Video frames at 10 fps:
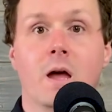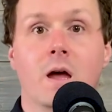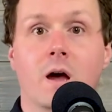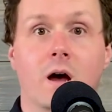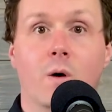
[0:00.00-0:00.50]

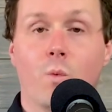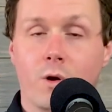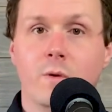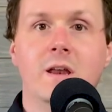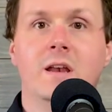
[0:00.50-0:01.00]
what do
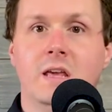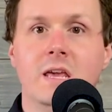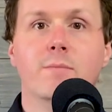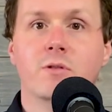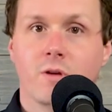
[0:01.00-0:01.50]
we need to
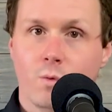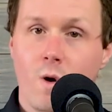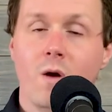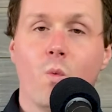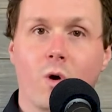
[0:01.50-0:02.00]
keep doing?
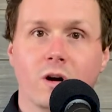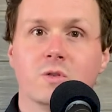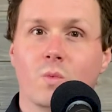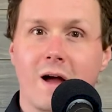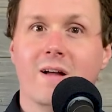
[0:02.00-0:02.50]
What worked
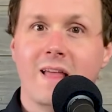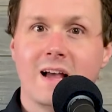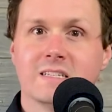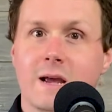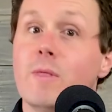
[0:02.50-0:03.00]
well
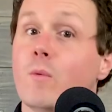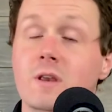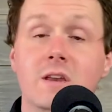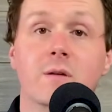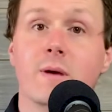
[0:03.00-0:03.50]
last time that we
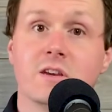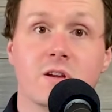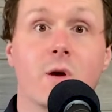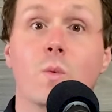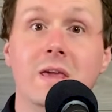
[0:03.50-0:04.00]
need to make sure
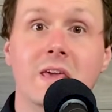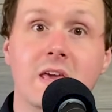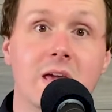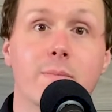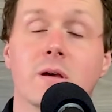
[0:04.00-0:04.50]
that we
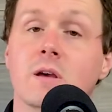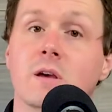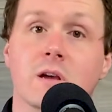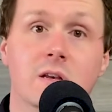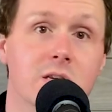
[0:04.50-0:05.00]
keep
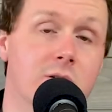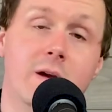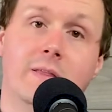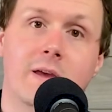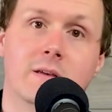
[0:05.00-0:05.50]

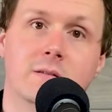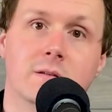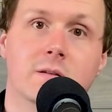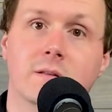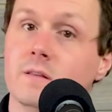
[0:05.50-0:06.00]
doing this?
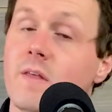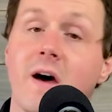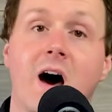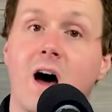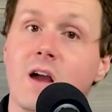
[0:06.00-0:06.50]
Then the
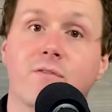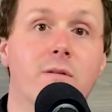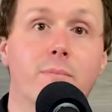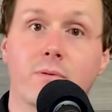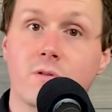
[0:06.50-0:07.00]
I for
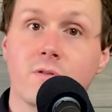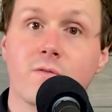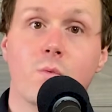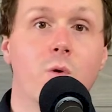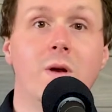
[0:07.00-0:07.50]
improve.
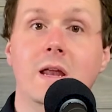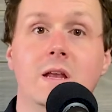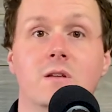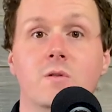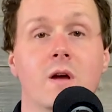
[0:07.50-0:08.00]
What do we need
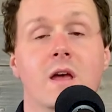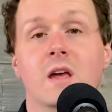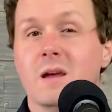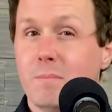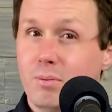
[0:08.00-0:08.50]
to
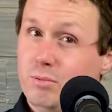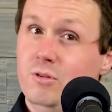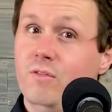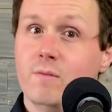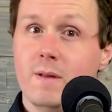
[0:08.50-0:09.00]

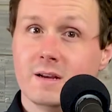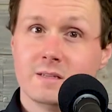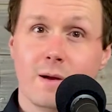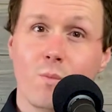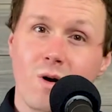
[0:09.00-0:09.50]
improve from next
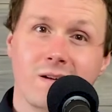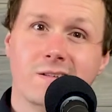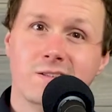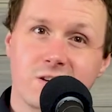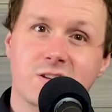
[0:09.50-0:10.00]
time? What
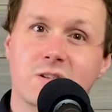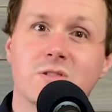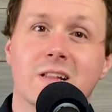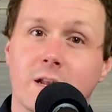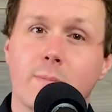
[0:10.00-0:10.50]
could just use
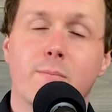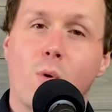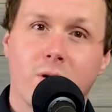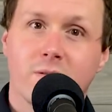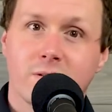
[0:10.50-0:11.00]
a little bit
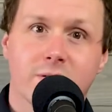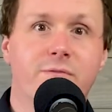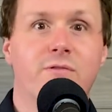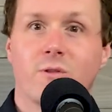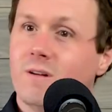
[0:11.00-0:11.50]
more
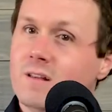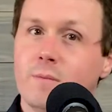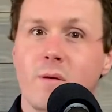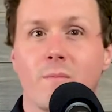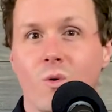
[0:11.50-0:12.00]
oomph or a little
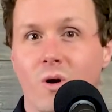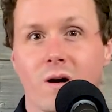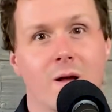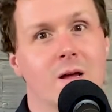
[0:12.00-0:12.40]
bit more